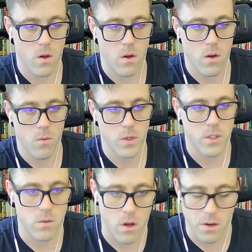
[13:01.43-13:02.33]
we still
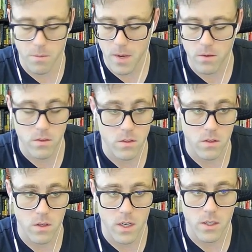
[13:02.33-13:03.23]
call it amount
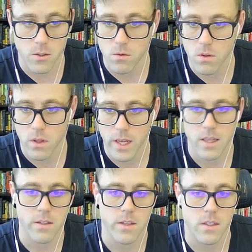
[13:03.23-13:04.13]
and I'll do length
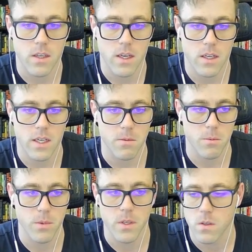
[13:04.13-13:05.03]
16, decimal
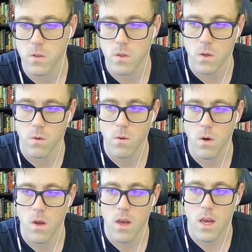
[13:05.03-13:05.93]
places two.
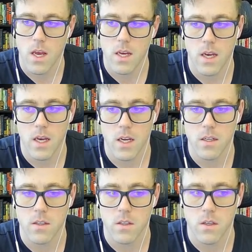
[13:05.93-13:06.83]

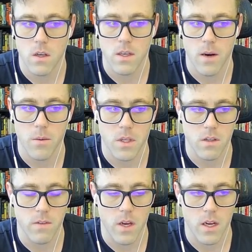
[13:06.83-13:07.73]
And yeah, we can leave
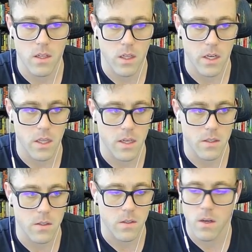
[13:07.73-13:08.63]
that like
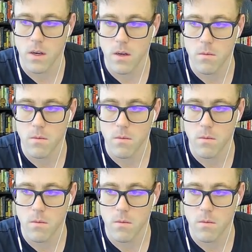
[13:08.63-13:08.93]
this. Um,